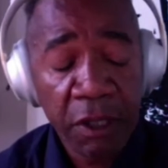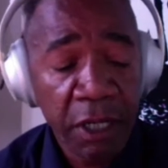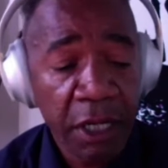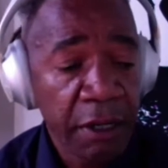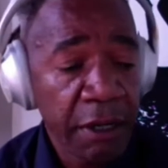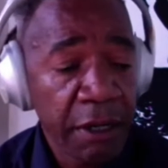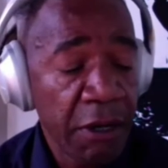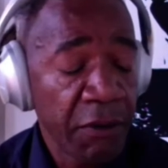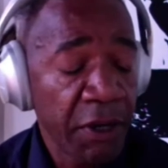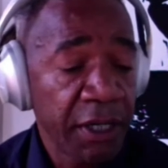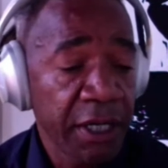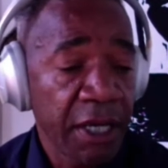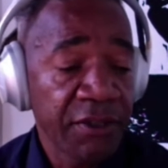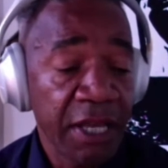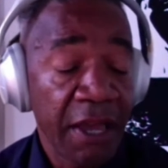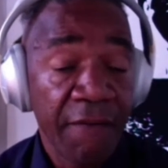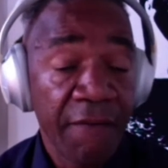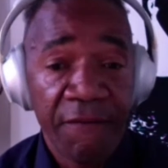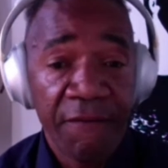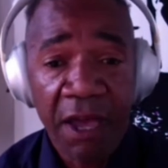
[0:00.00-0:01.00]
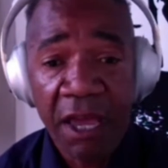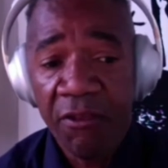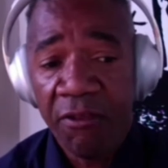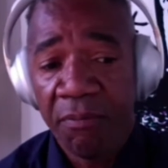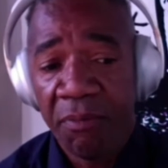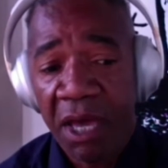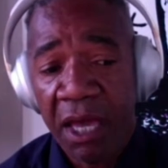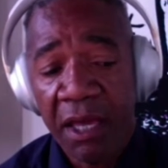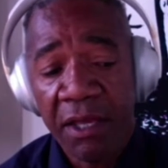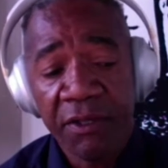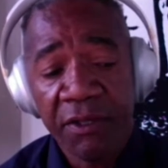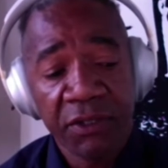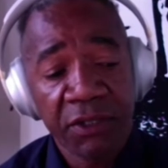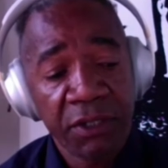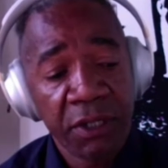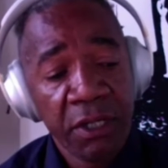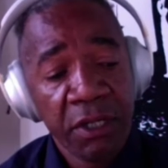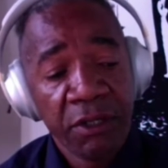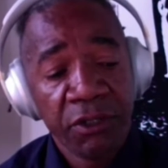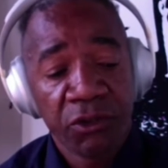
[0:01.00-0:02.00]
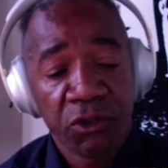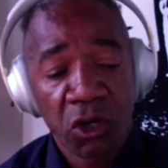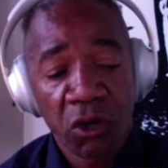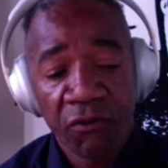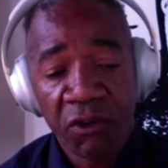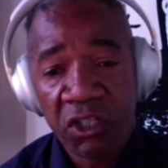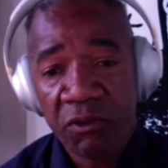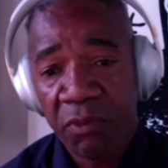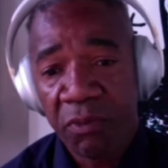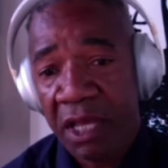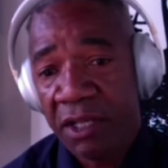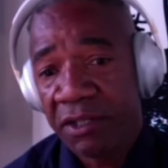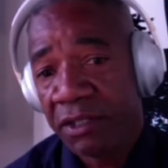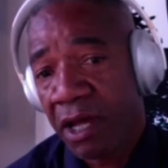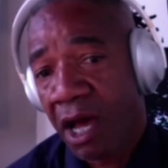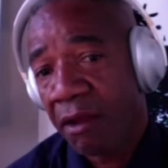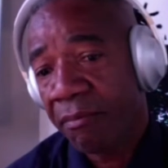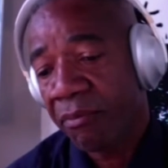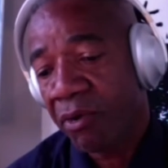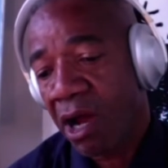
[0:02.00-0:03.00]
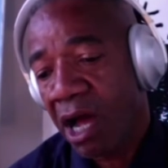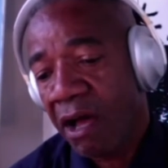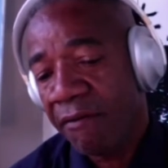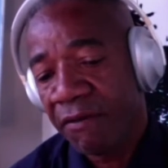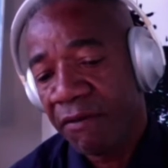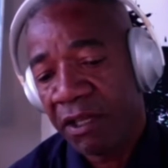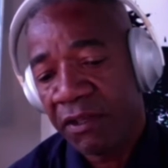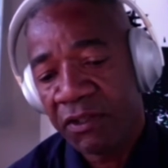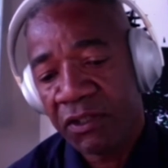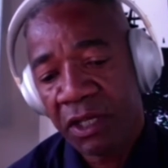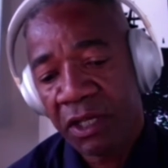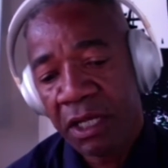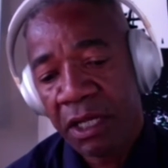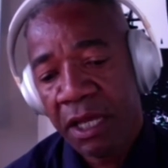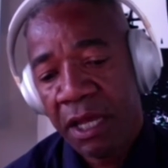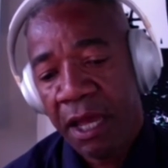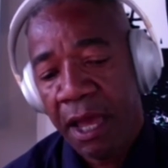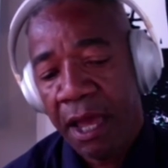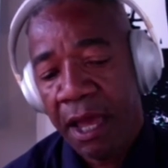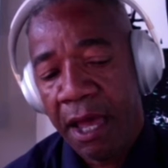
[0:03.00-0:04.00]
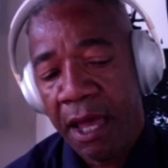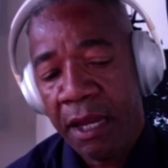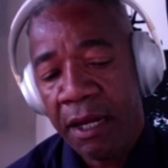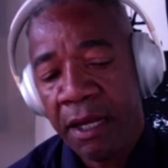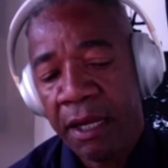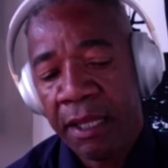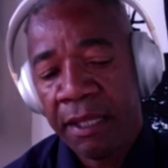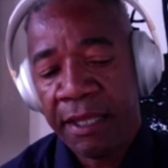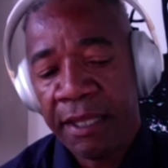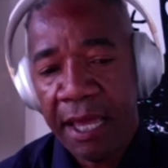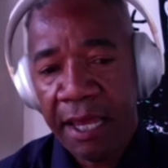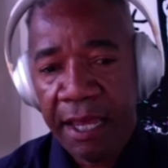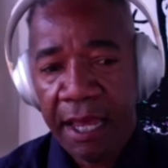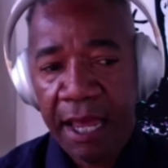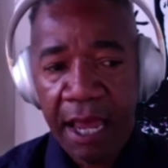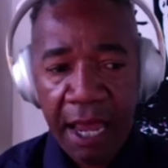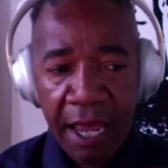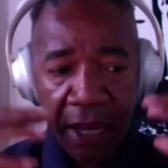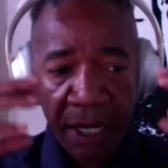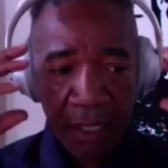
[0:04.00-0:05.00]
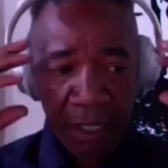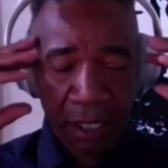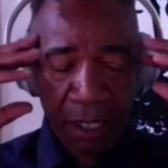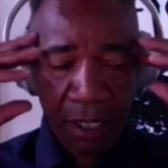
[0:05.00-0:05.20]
how can I say, faith-based, service-based nonprofits, and they can't